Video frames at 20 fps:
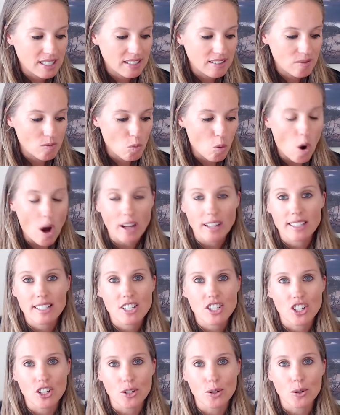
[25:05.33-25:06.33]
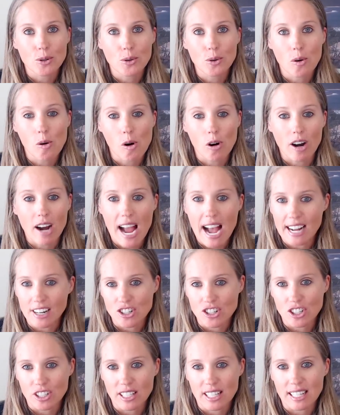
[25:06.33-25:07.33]
want to, or
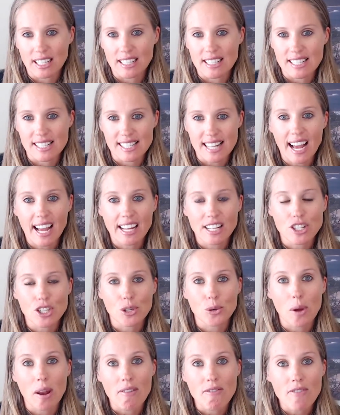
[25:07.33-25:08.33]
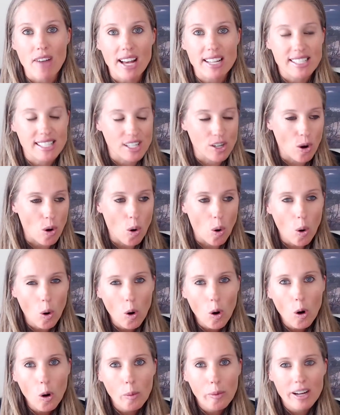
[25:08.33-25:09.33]
actually decide to invest in a
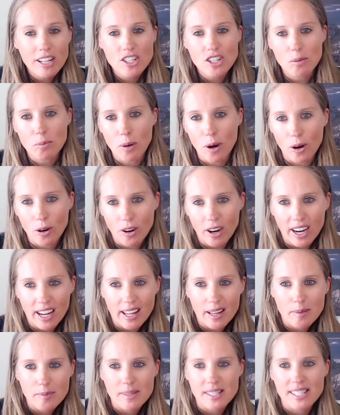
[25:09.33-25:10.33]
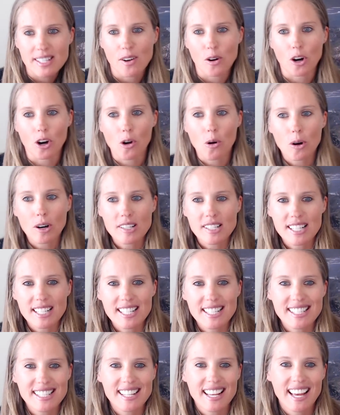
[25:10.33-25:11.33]
whole bunch of programs or
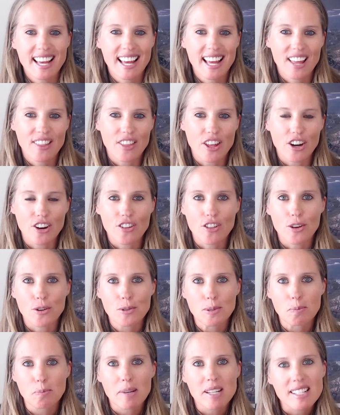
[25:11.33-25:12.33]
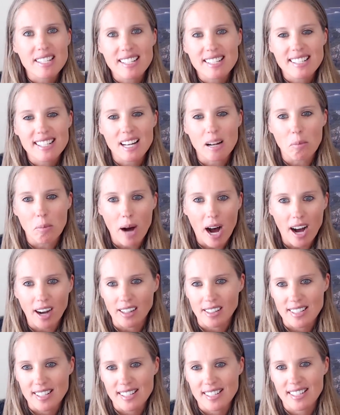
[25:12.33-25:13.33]
courses that are those business in a
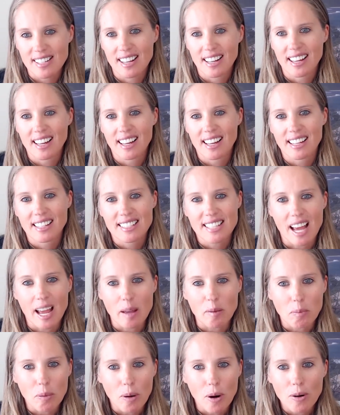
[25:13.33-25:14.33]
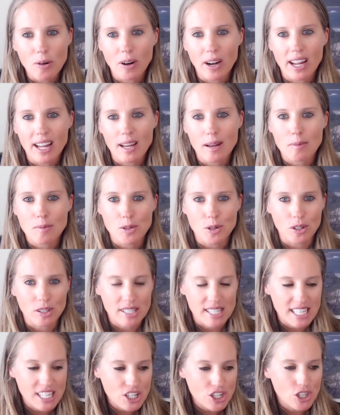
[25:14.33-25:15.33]
box type programs, or
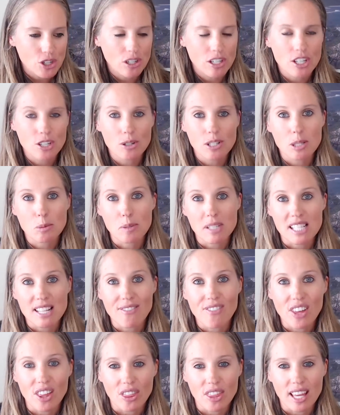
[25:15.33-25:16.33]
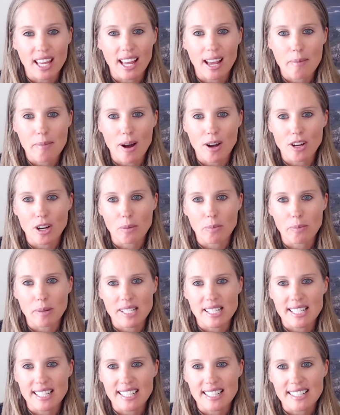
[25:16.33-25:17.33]
teach you to do a specific thing about your
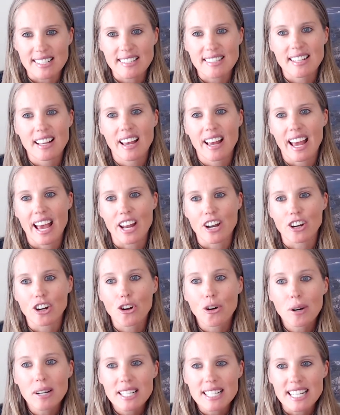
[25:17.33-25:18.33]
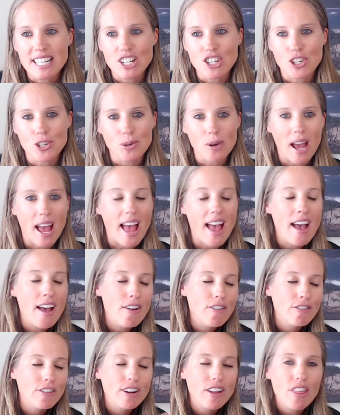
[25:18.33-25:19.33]
business, and are going to teach you
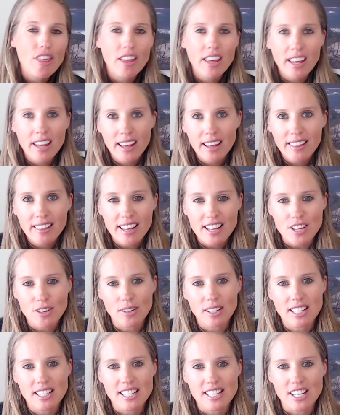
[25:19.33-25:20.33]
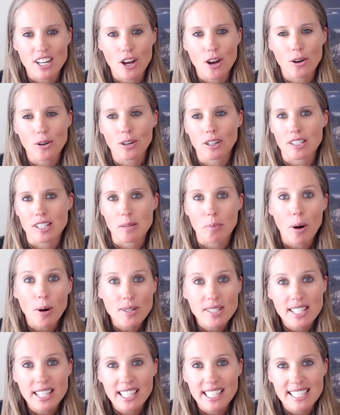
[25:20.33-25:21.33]
everything that you need to know, or
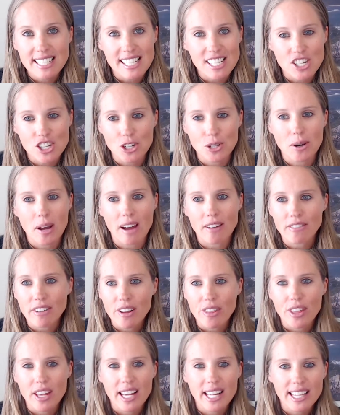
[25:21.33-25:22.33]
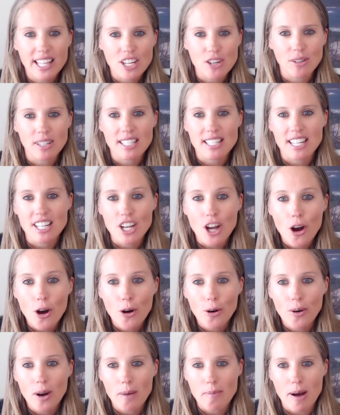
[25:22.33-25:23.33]
supposedly teach you everything that you need to
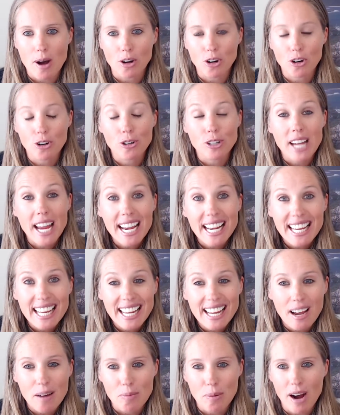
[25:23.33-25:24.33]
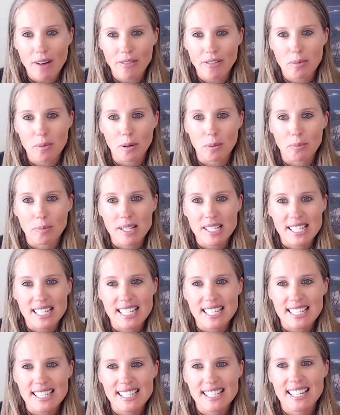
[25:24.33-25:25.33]
know about creating a profitable
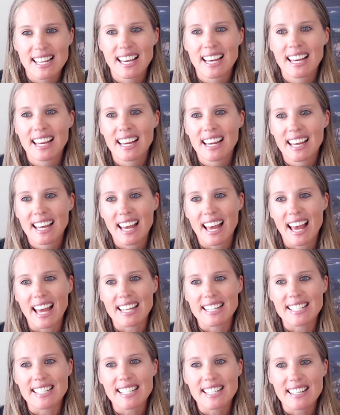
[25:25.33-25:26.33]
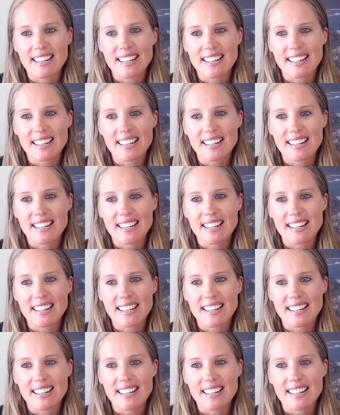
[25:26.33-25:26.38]
business. And